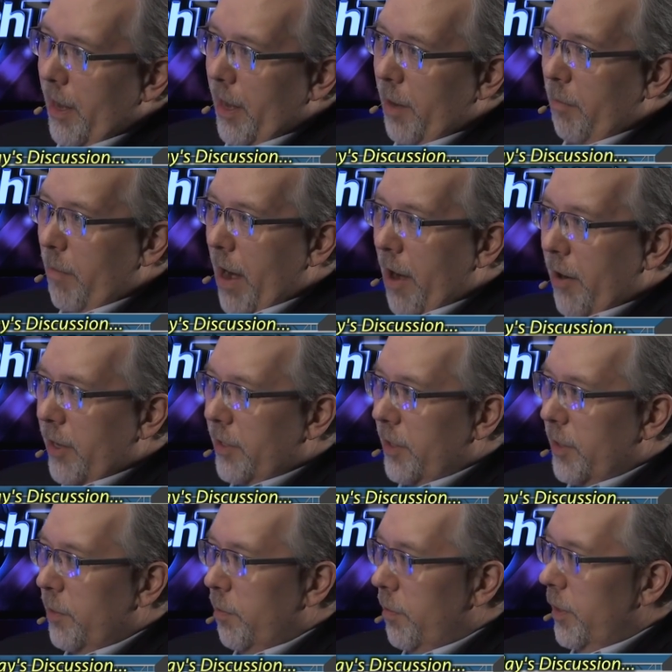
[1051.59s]
It marries
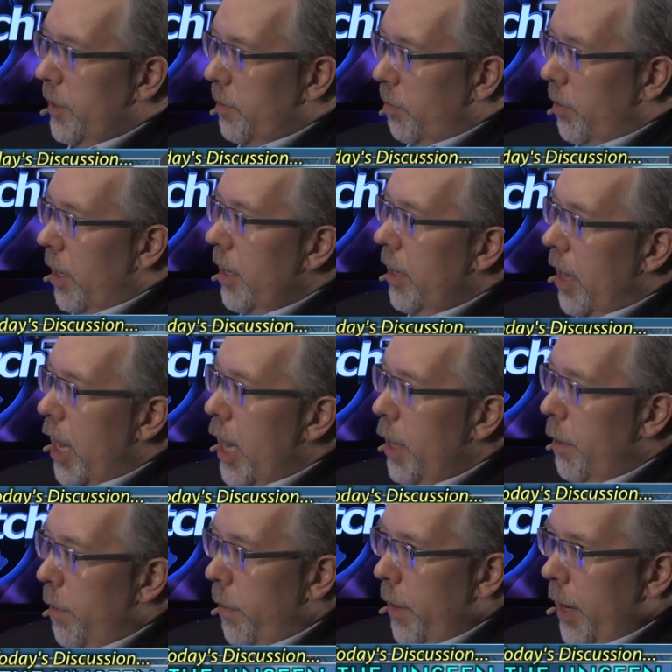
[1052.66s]
this
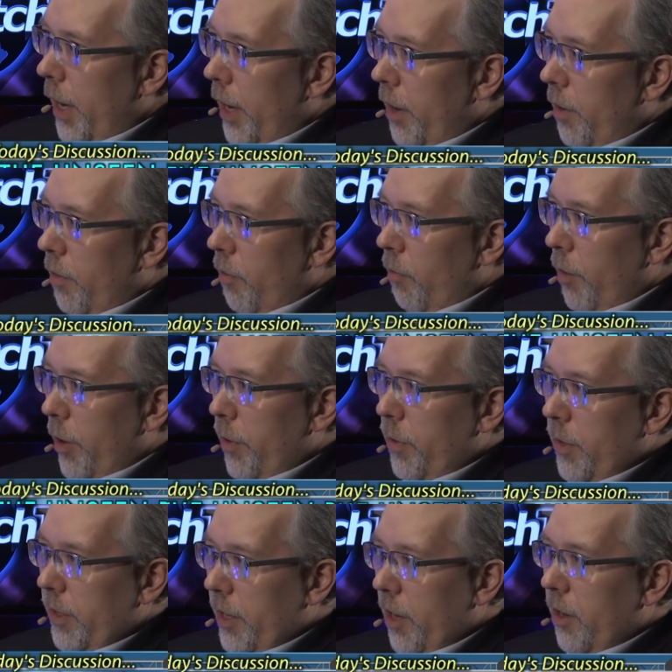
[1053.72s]
bloodline thing
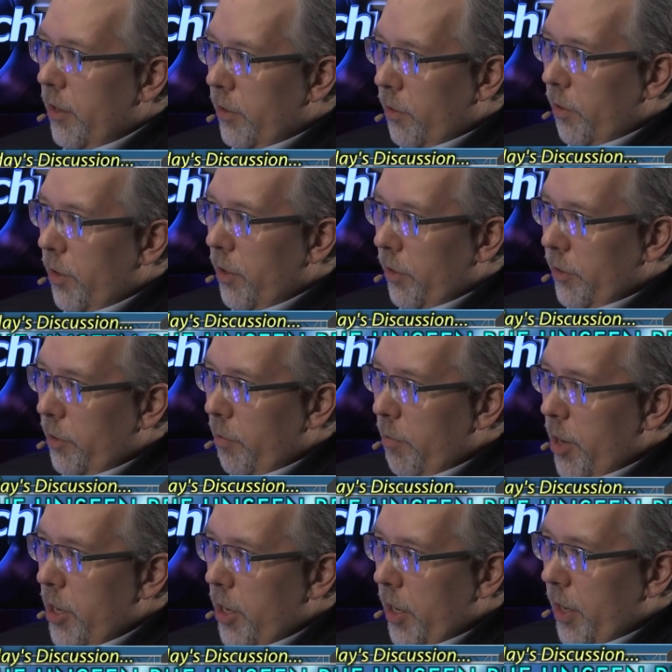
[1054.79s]
with the territorial
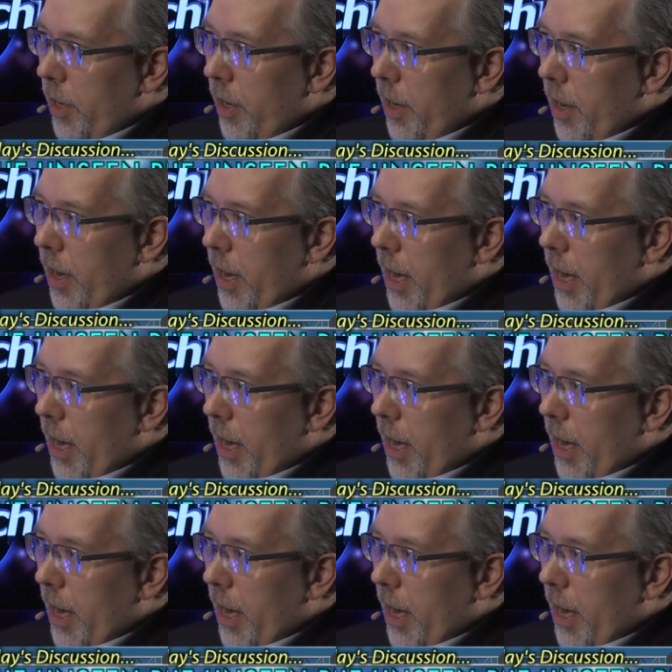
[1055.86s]
dominion,